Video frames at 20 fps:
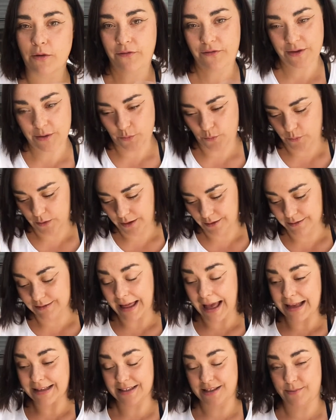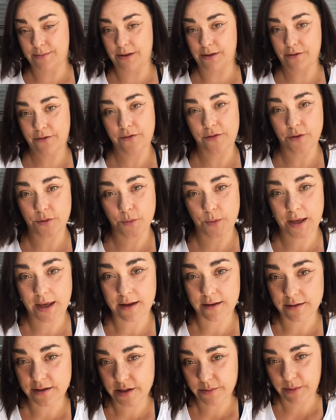it will last me the full week,
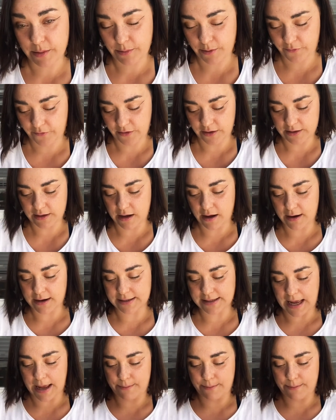to be perfectly honest.